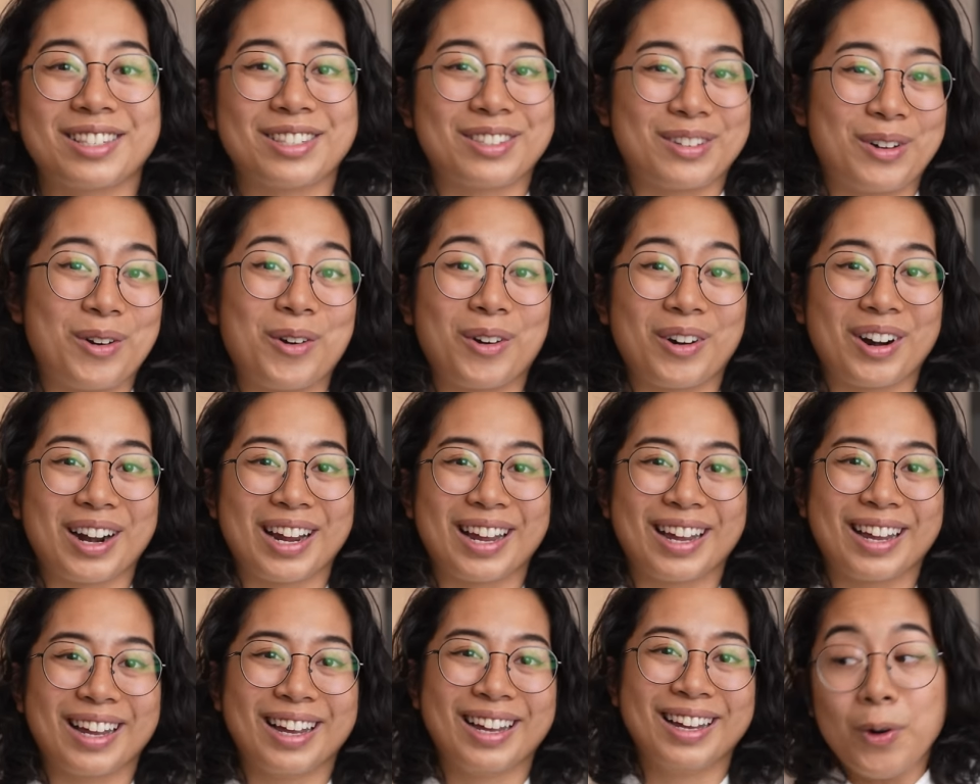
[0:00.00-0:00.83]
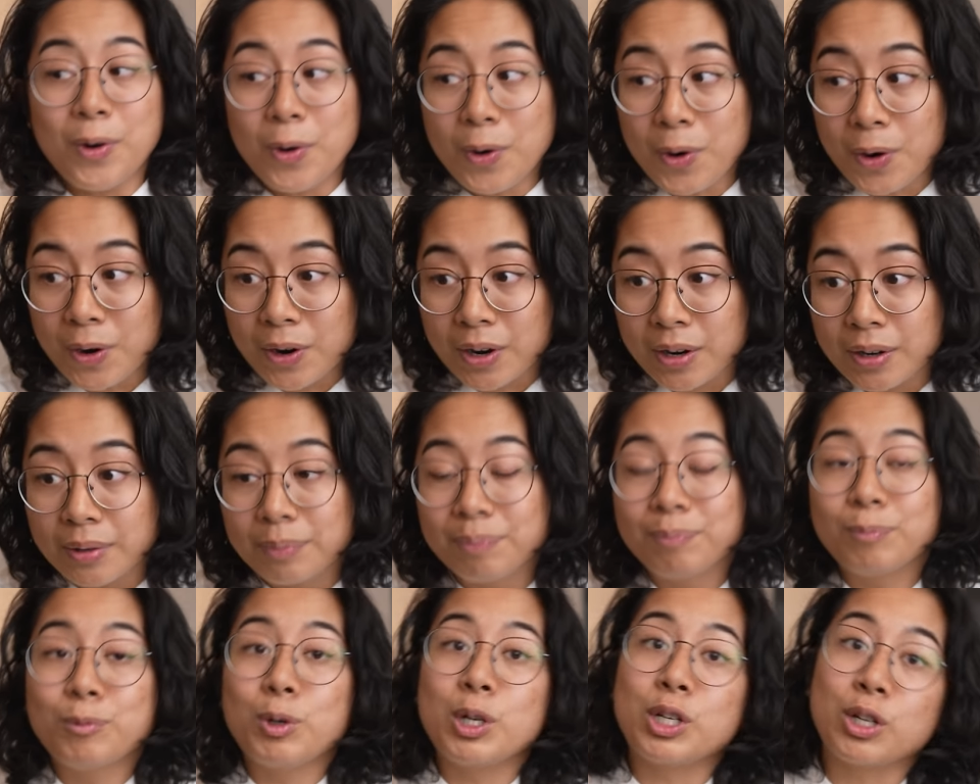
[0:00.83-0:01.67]
story.
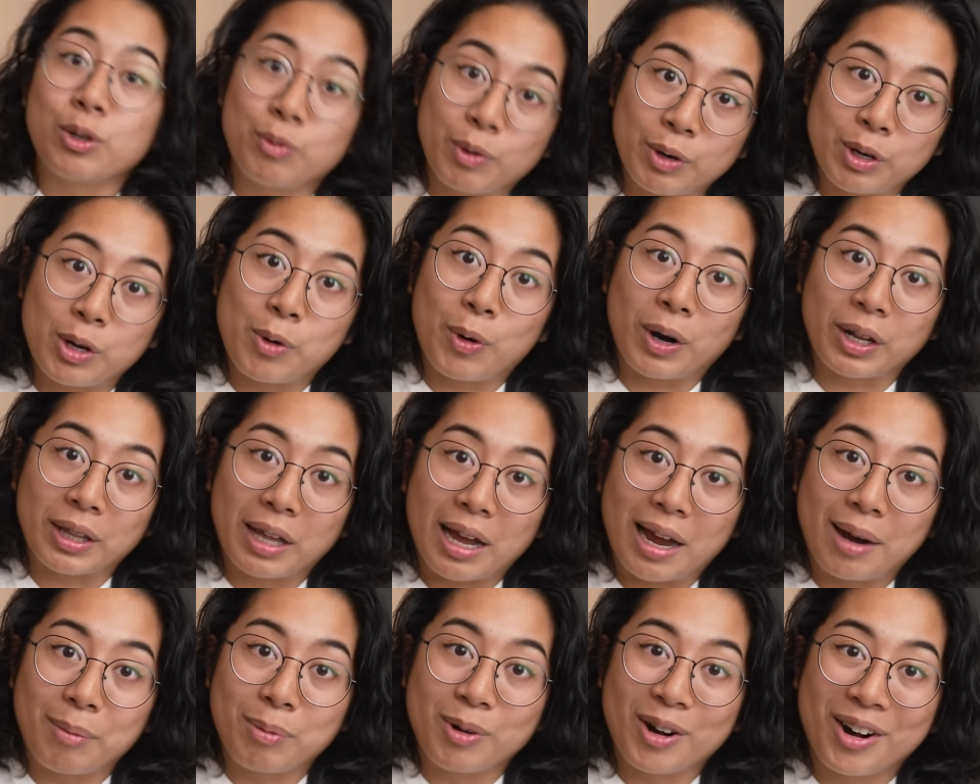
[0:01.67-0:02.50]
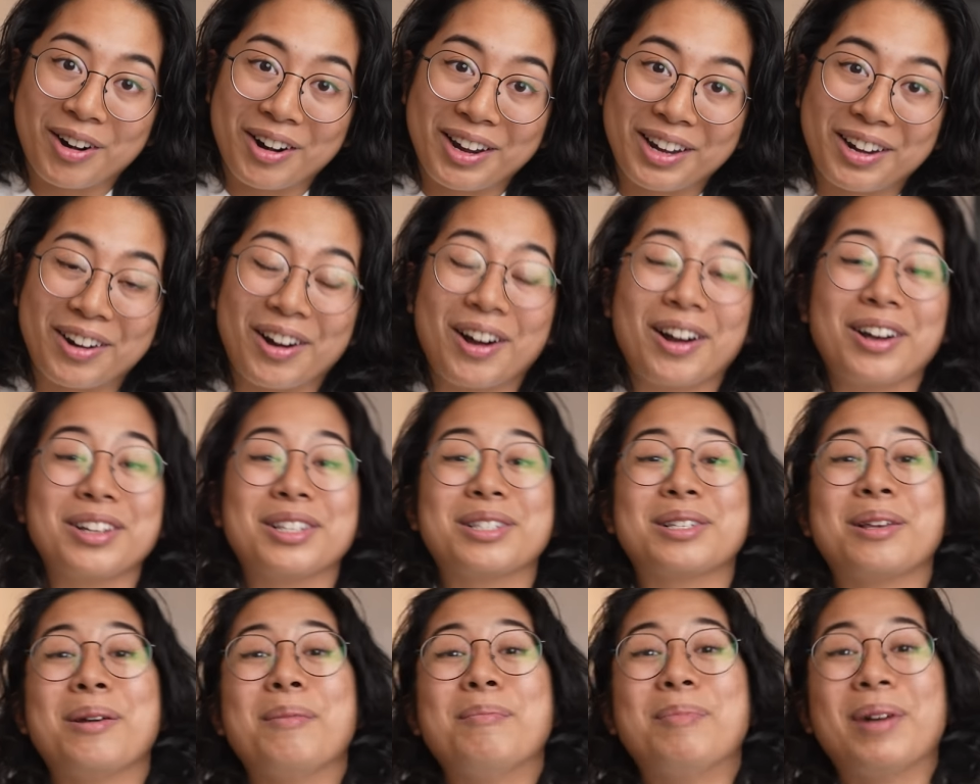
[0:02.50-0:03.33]
Or we should renew our library
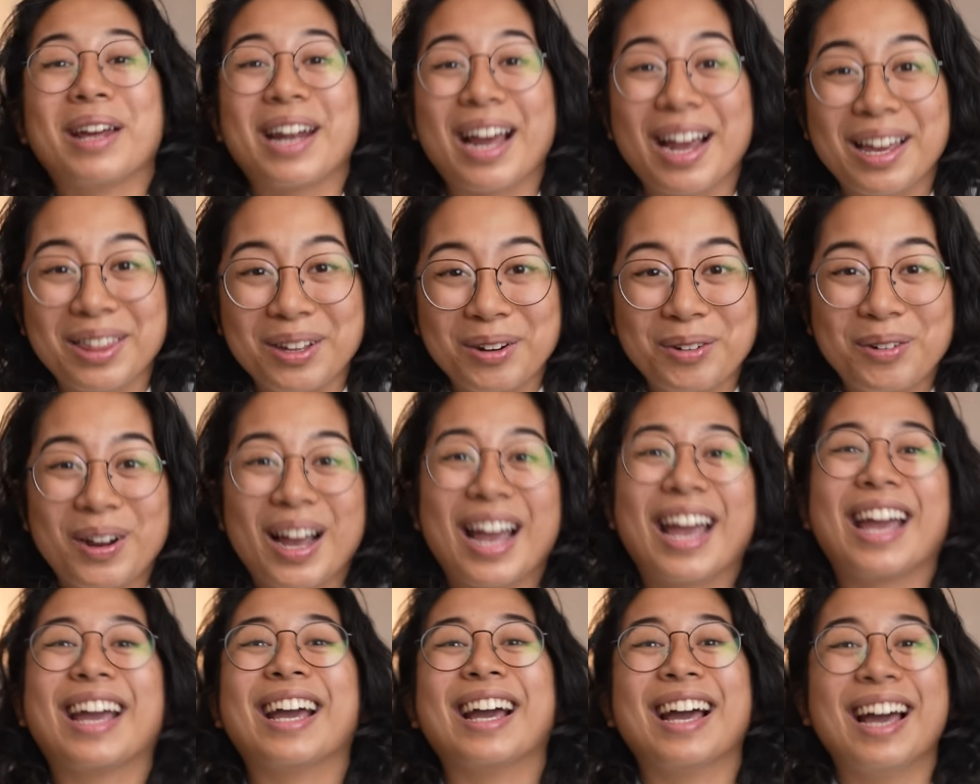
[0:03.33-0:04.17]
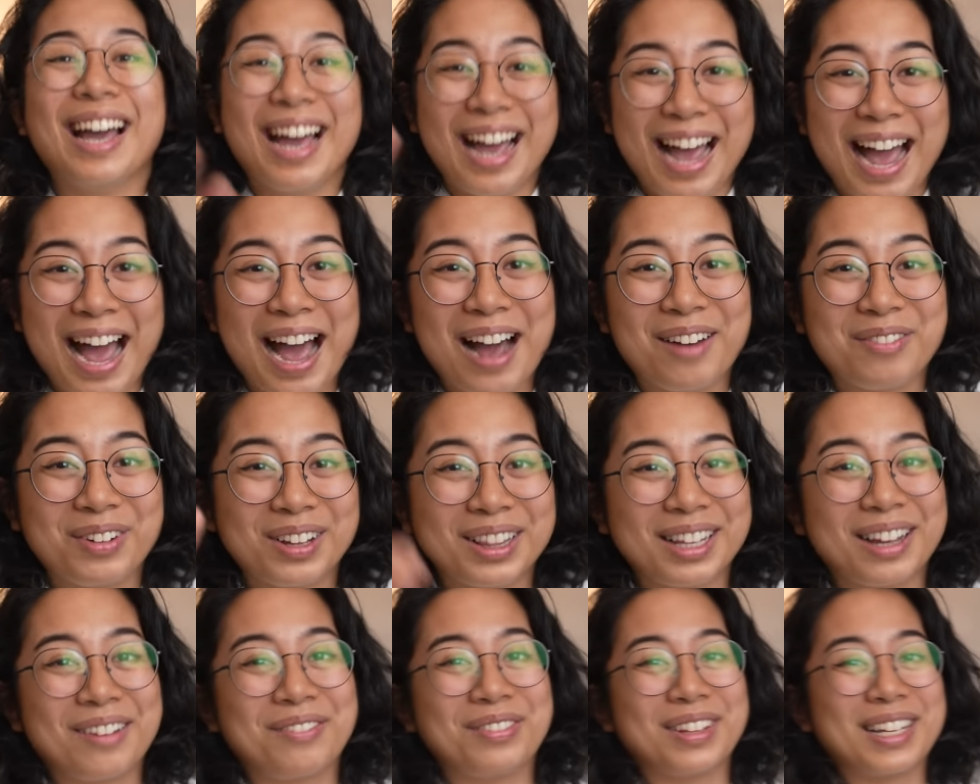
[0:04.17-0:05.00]
cards. But either way, have a
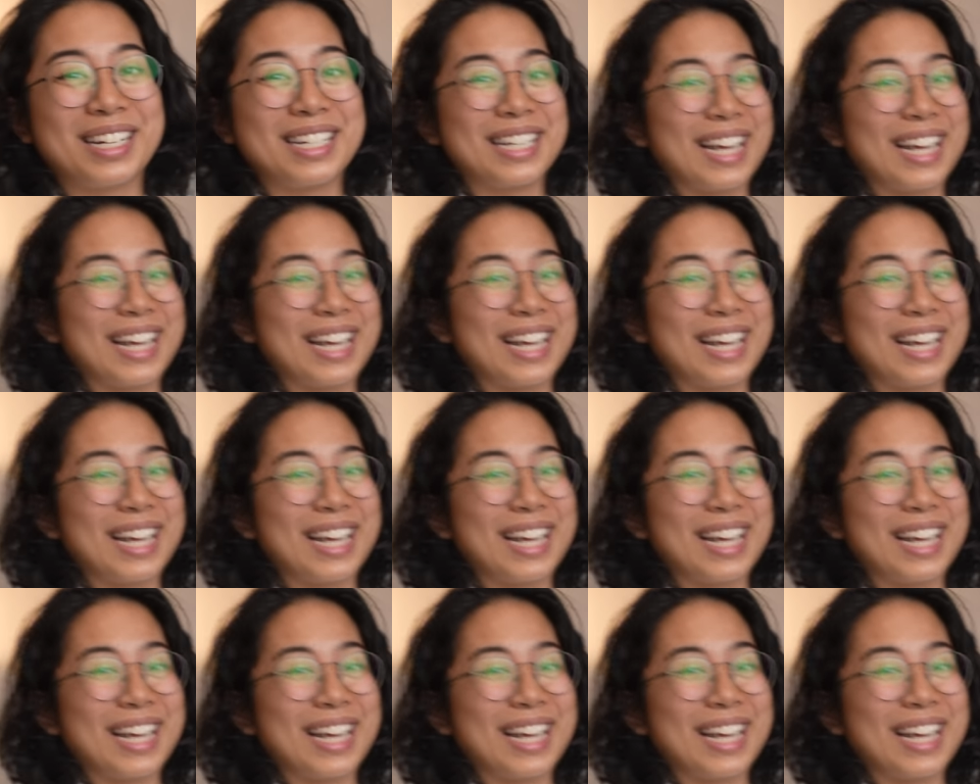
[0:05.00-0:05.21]
lovely